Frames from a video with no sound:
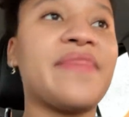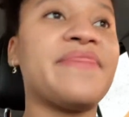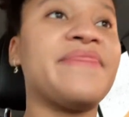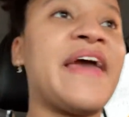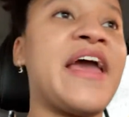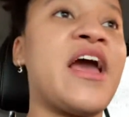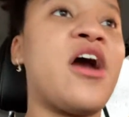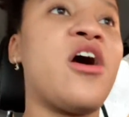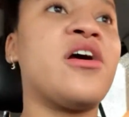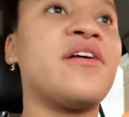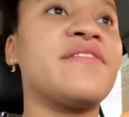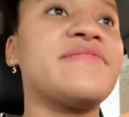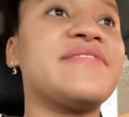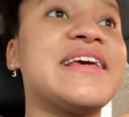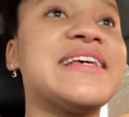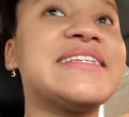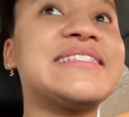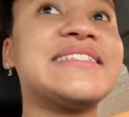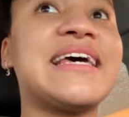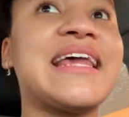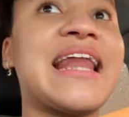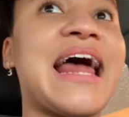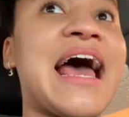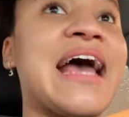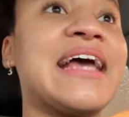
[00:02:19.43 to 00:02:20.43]
they are things
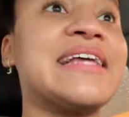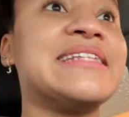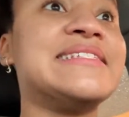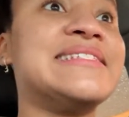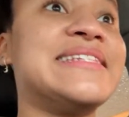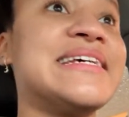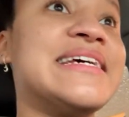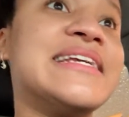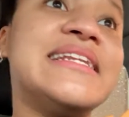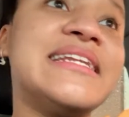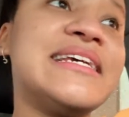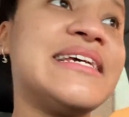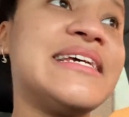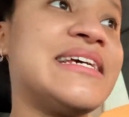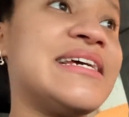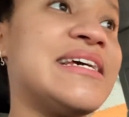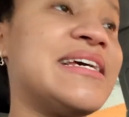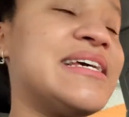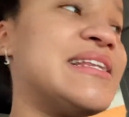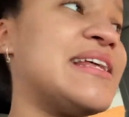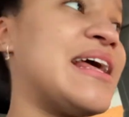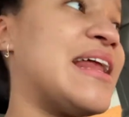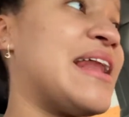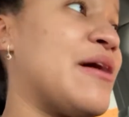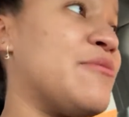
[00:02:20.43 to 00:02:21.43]
that I did
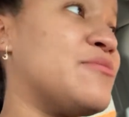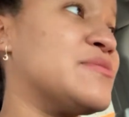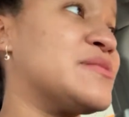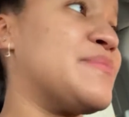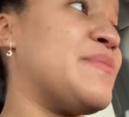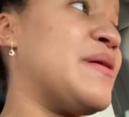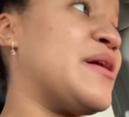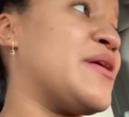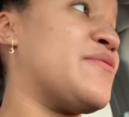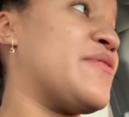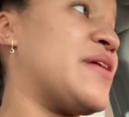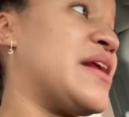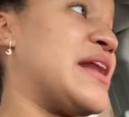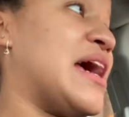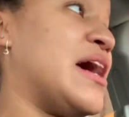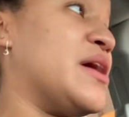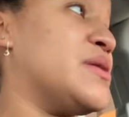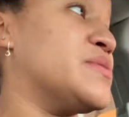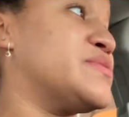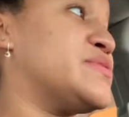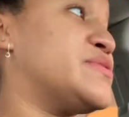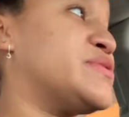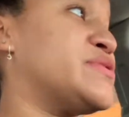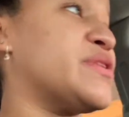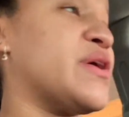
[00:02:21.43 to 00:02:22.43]
need and I was about to run out.
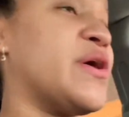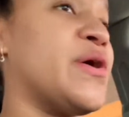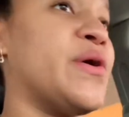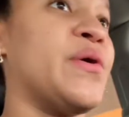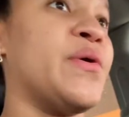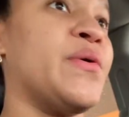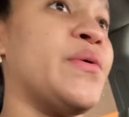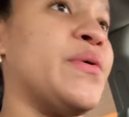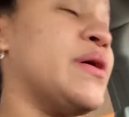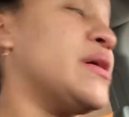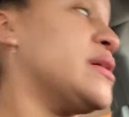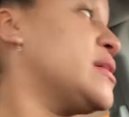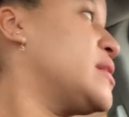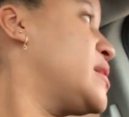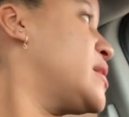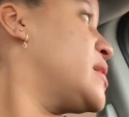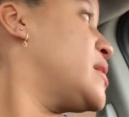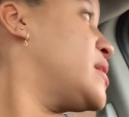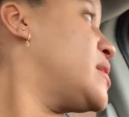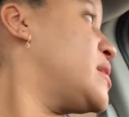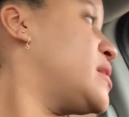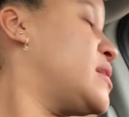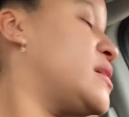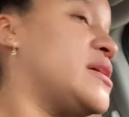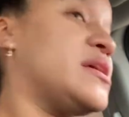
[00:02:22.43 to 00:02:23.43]
So
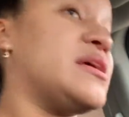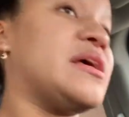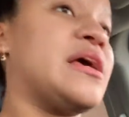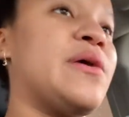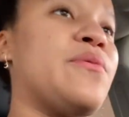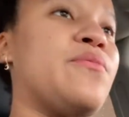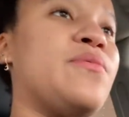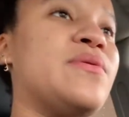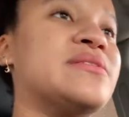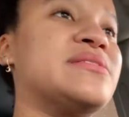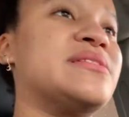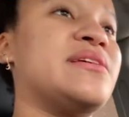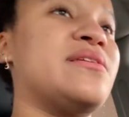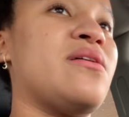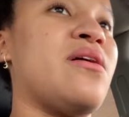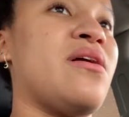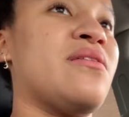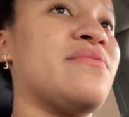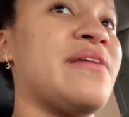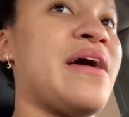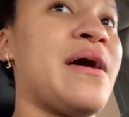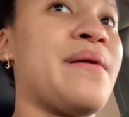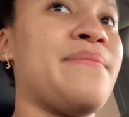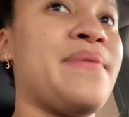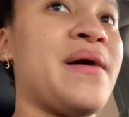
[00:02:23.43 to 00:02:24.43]
it wasn't all
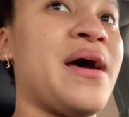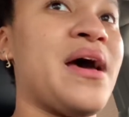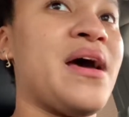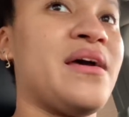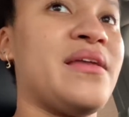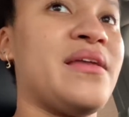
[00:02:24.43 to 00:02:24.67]
that bad.